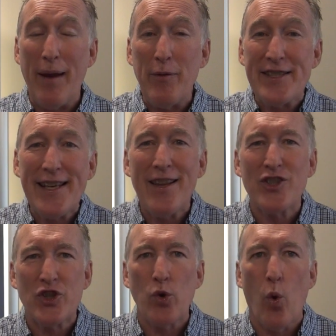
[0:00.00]
And we see
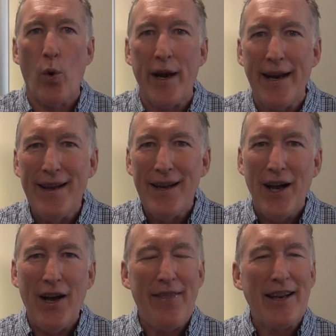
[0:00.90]
this story
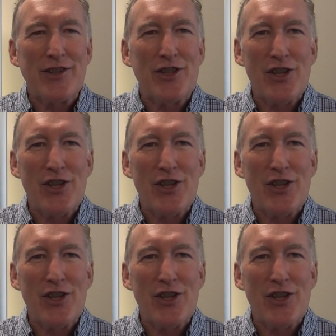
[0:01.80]
uh, that's